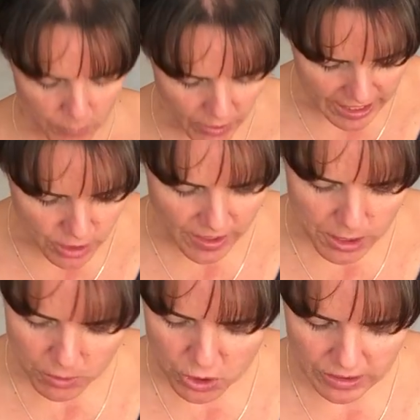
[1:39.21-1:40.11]
Okay, so
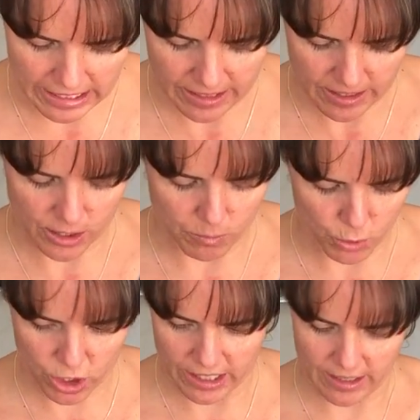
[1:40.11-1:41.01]
that's what you need, this
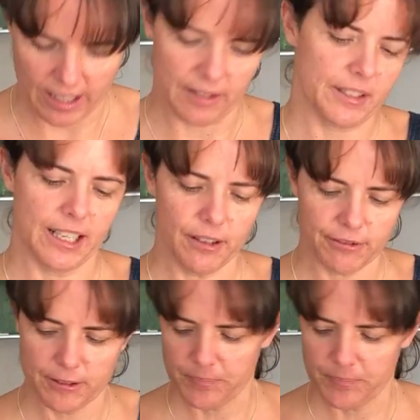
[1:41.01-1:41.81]
mushy kind of stuff.